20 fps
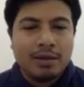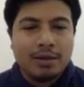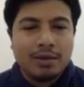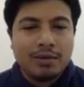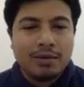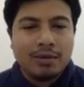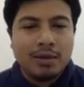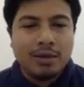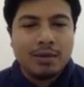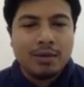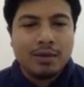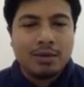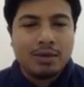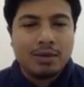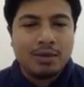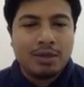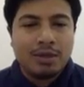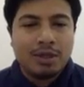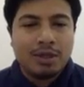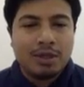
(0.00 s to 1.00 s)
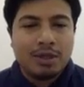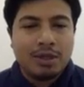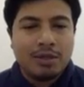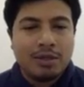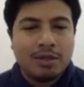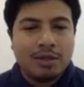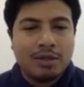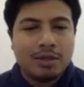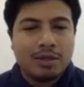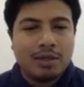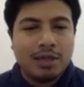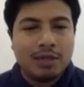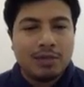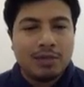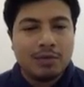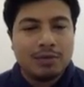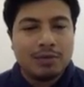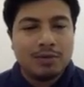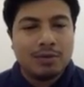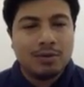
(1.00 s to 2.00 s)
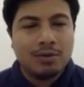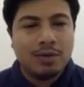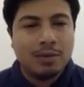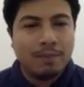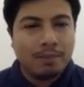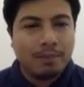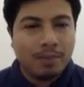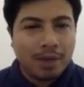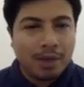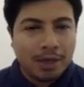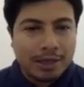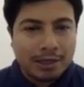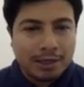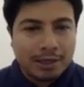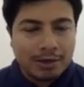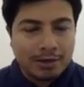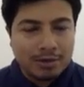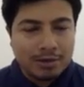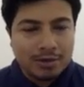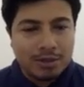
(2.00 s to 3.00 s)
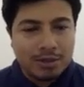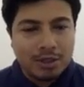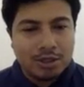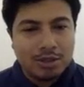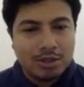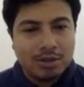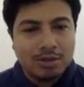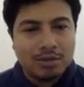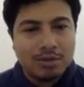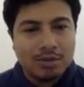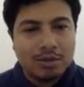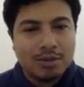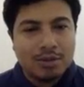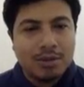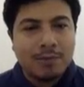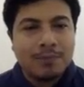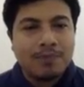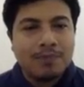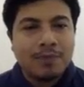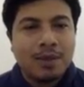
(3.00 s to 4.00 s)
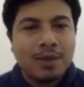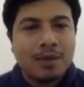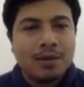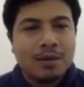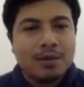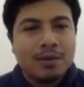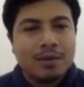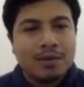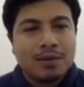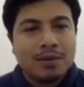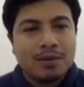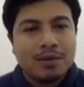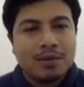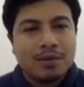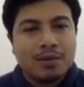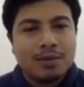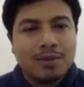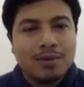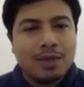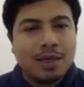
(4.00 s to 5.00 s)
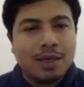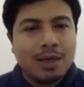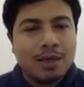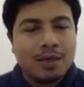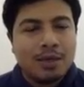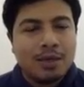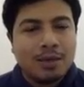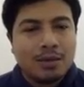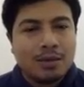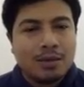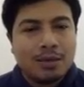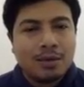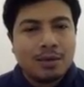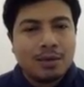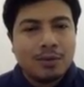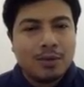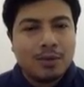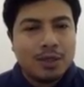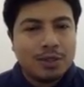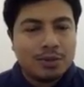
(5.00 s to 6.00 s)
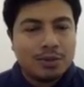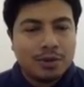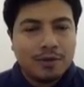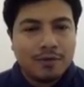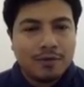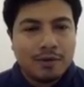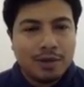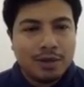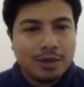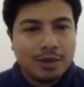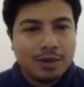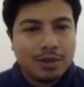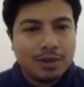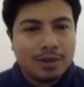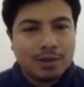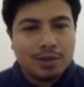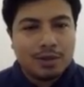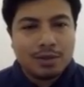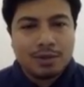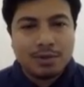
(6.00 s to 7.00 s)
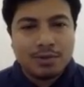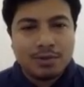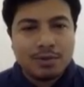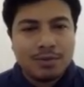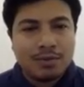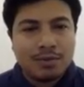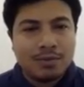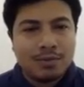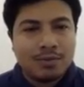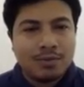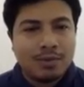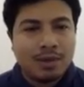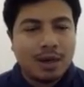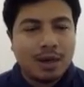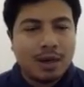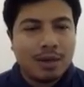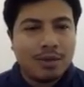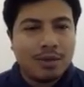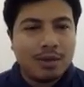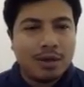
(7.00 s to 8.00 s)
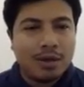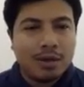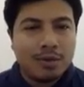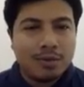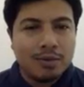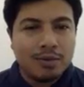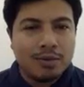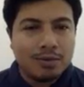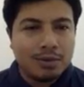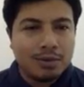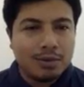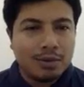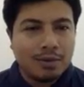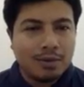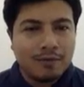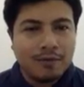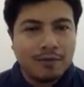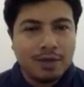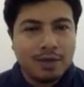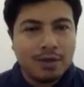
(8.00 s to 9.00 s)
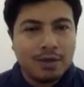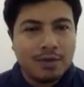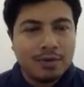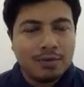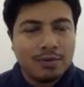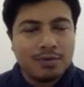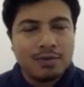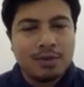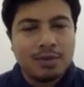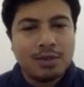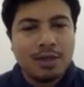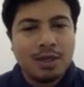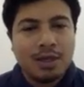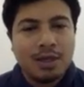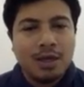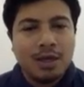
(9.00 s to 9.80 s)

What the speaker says: real conditionals, and also implied conditionals. So you can always refer to other notes or videos